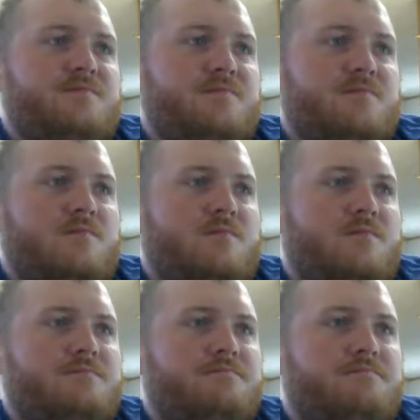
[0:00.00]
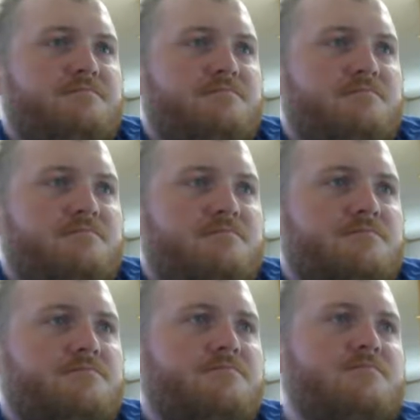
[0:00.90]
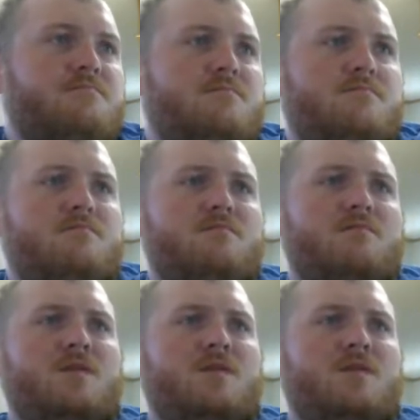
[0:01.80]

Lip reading: (silence)